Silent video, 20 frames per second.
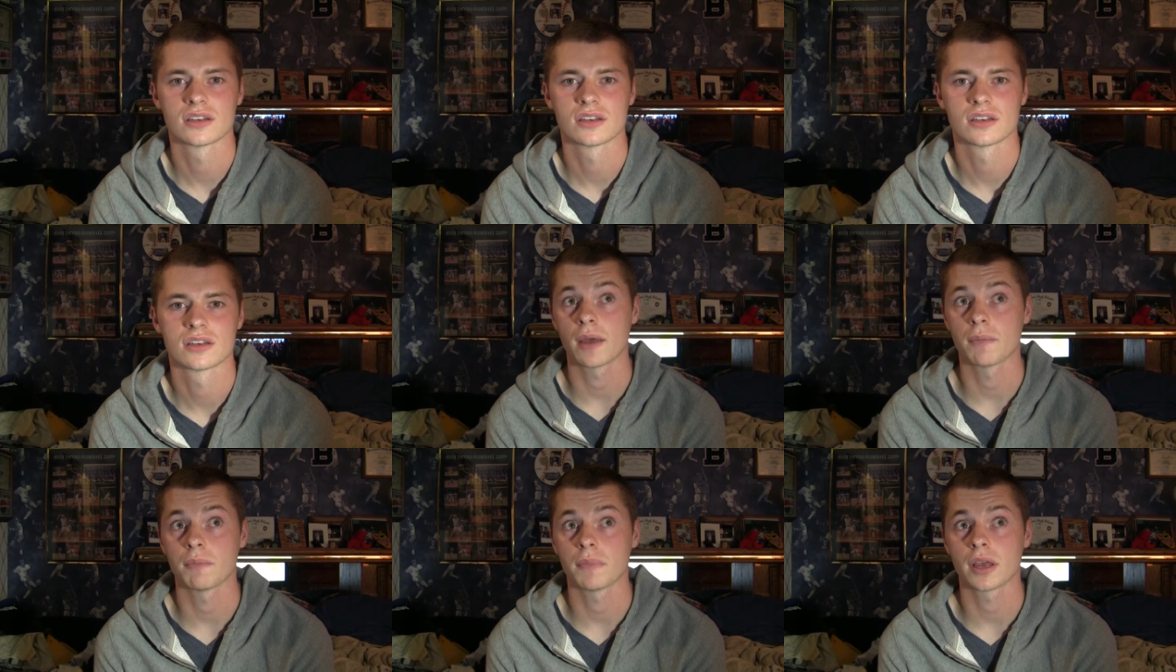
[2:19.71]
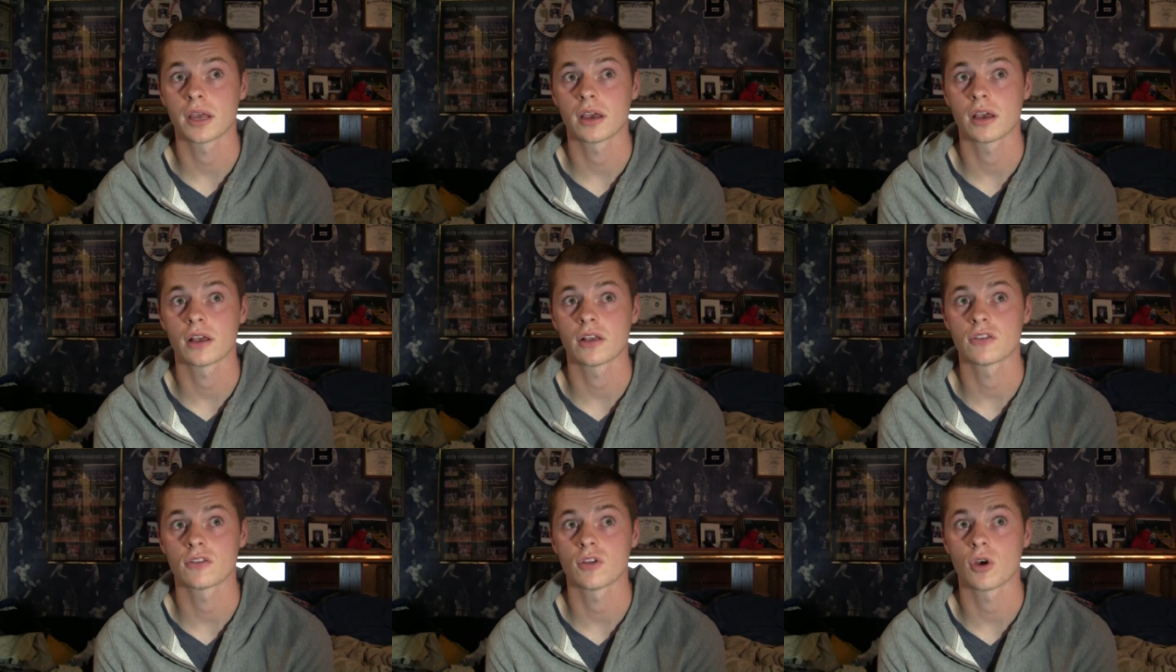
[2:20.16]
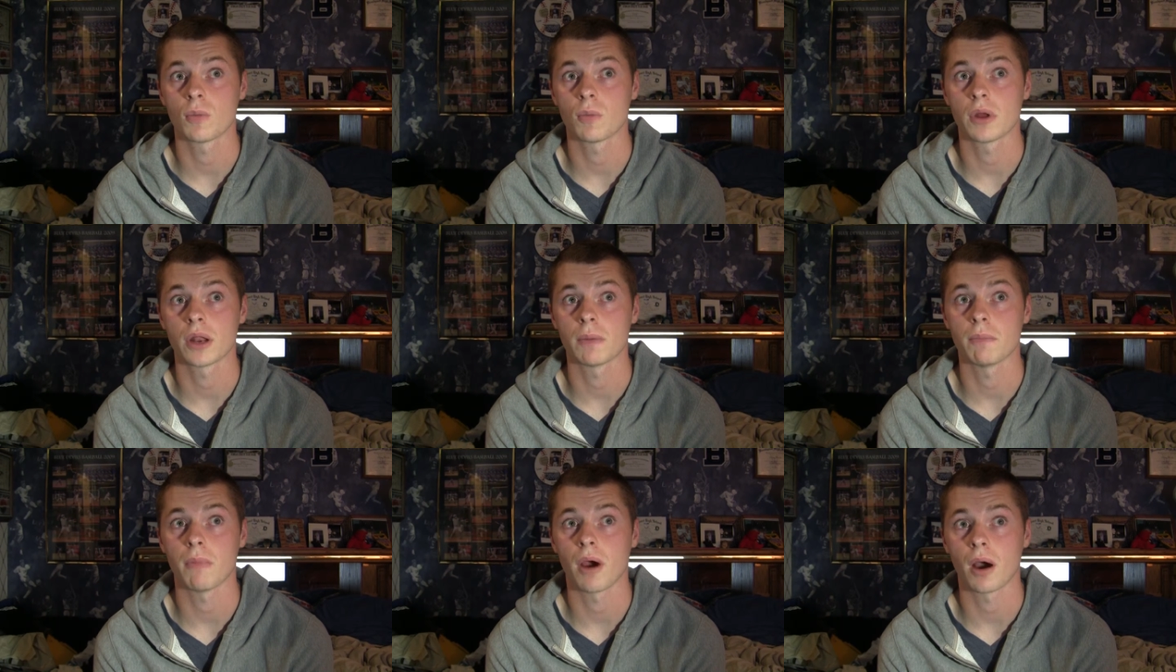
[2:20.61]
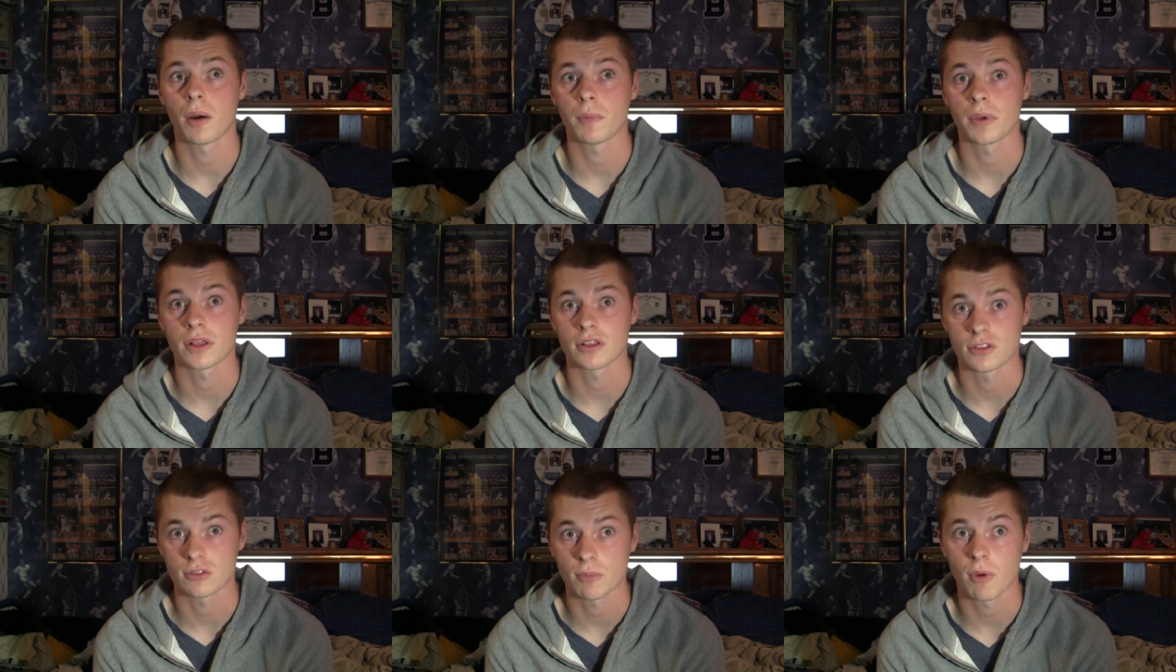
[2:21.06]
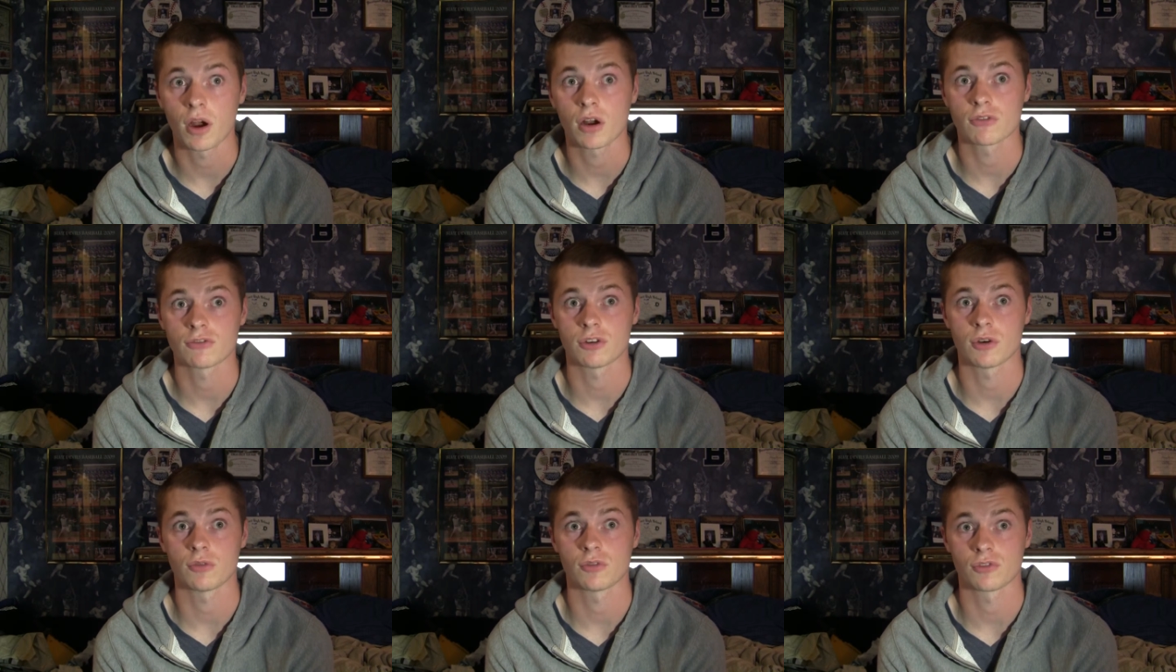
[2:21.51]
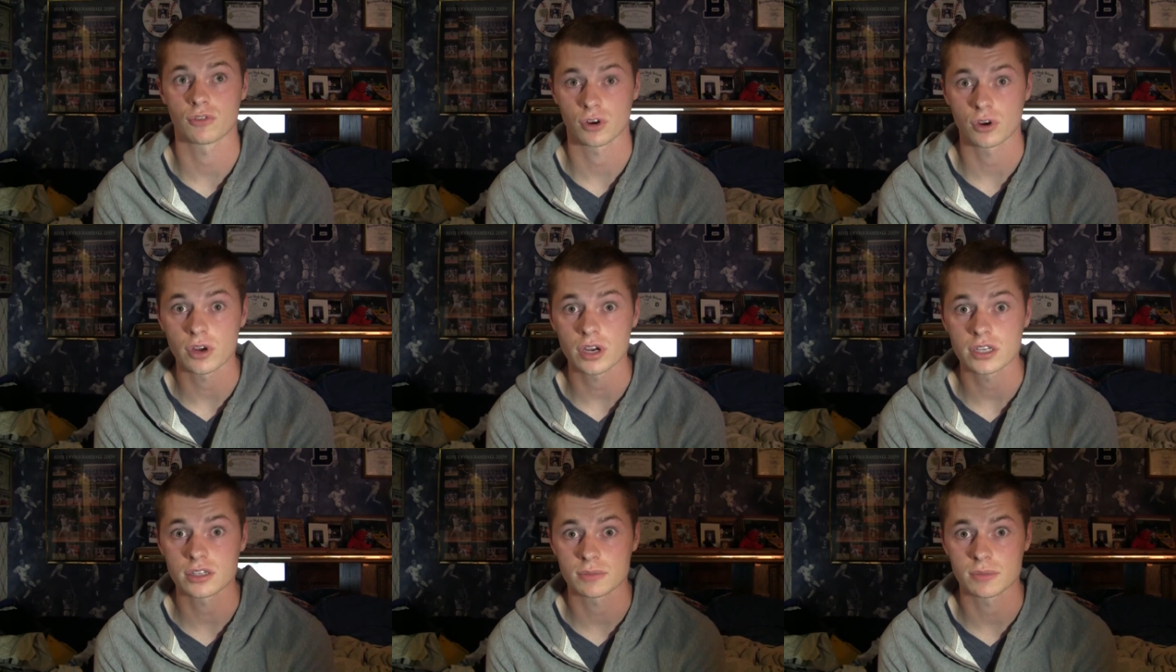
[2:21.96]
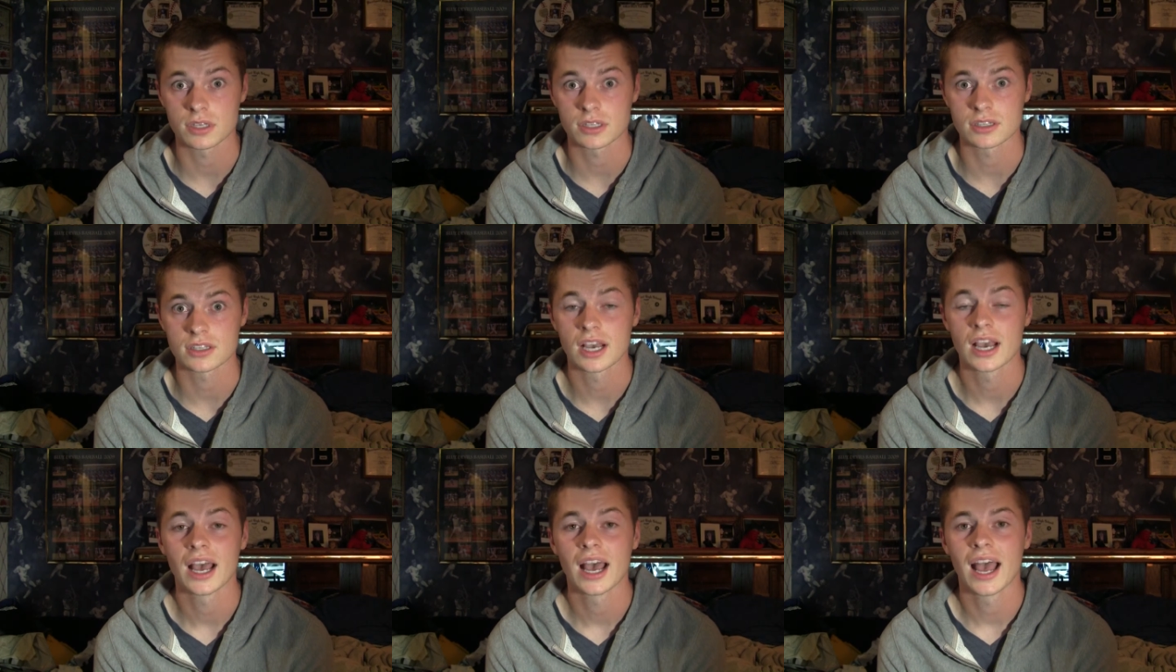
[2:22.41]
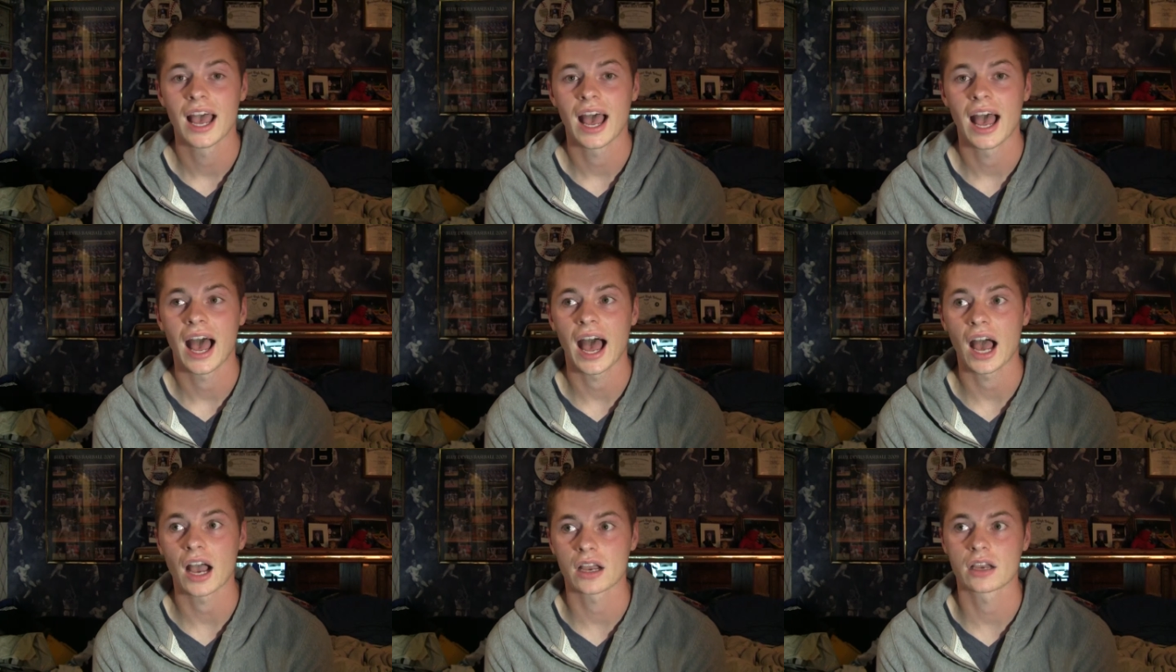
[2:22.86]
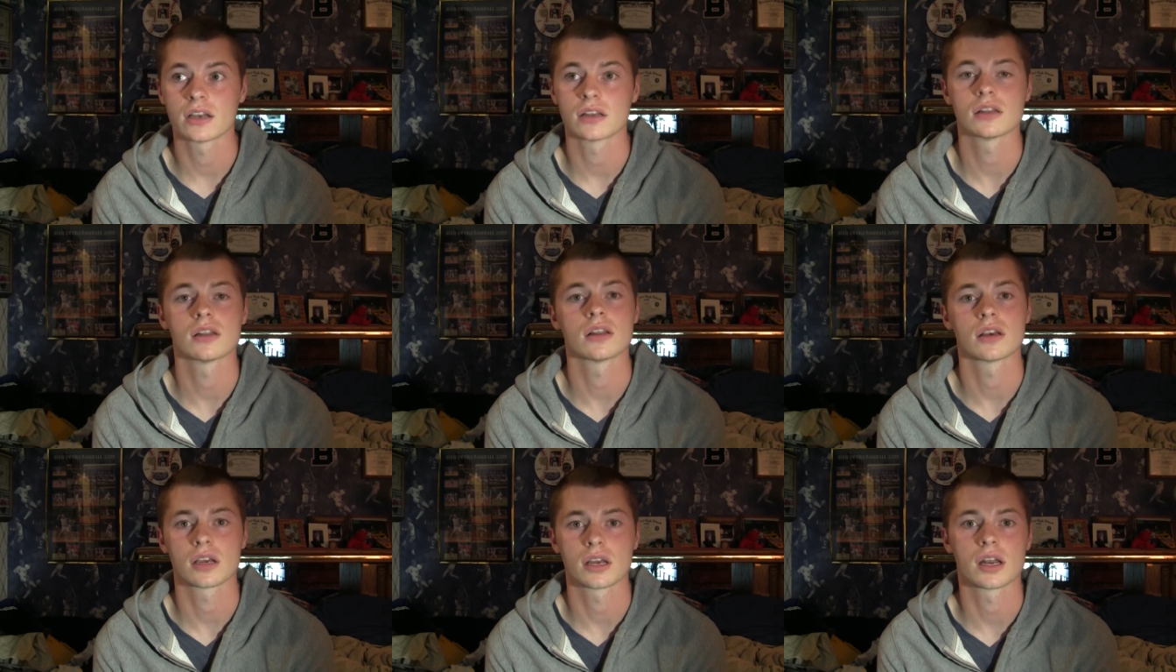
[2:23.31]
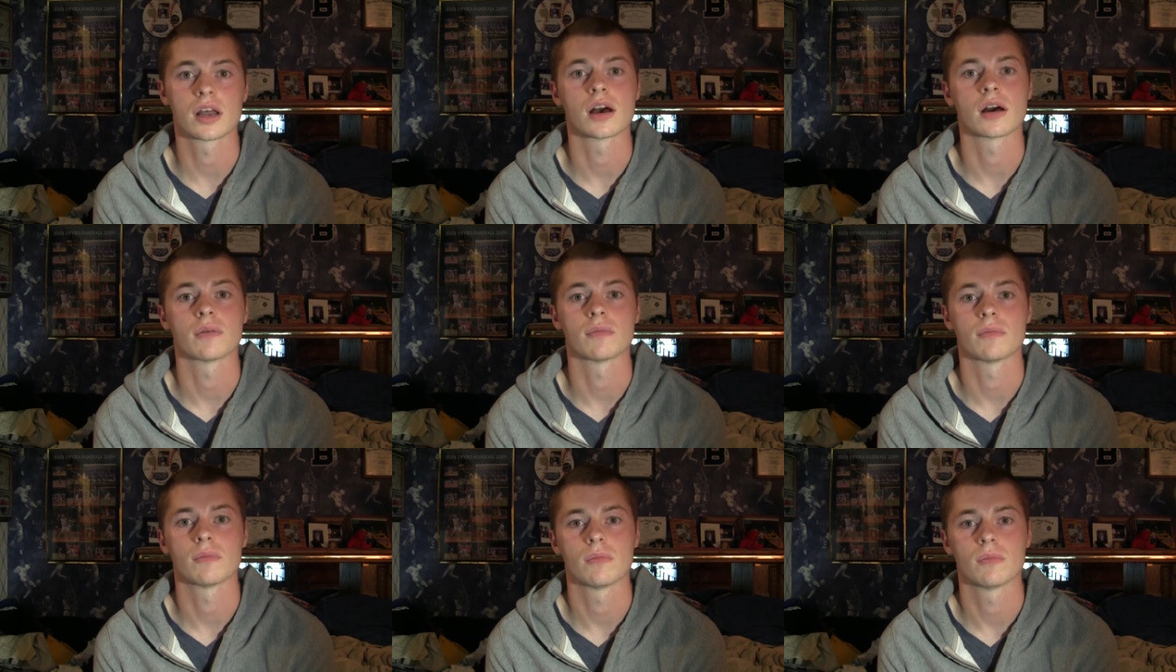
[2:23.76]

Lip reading: and because nobody bought me a smartphone for Christmas, I couldn't look it up.